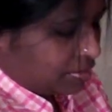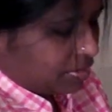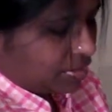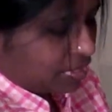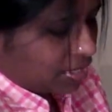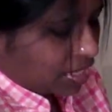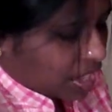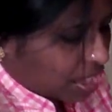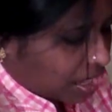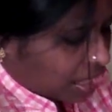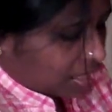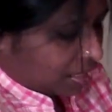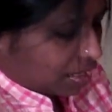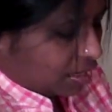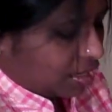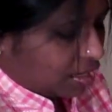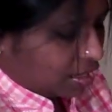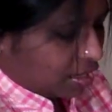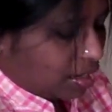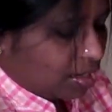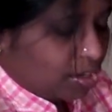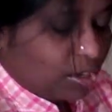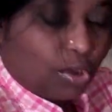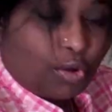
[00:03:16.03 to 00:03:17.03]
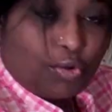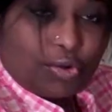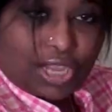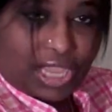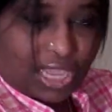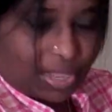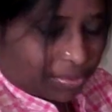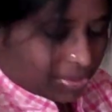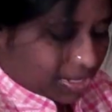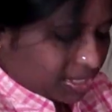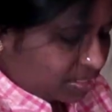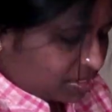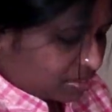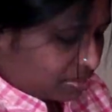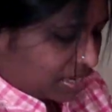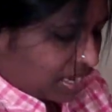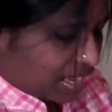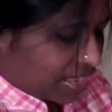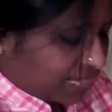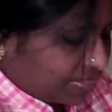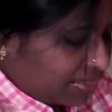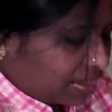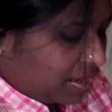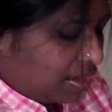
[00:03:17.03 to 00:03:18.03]
See, all the dough came in
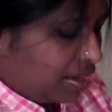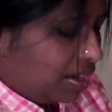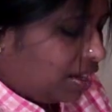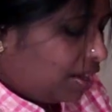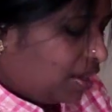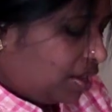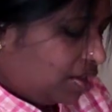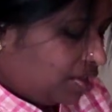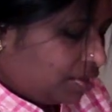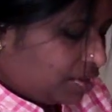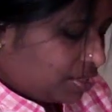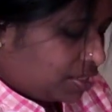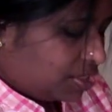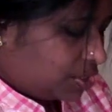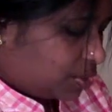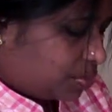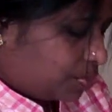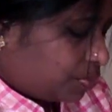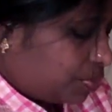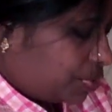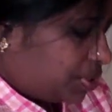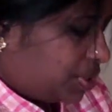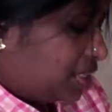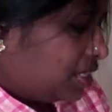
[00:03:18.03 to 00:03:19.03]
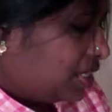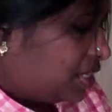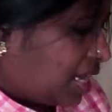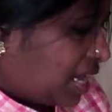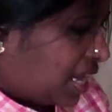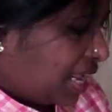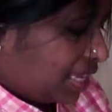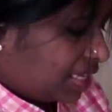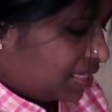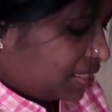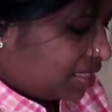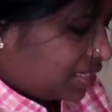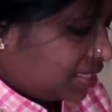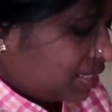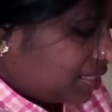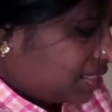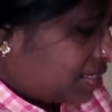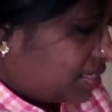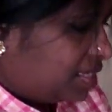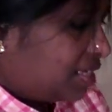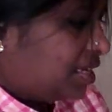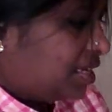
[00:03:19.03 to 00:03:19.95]
together. You just put it like this,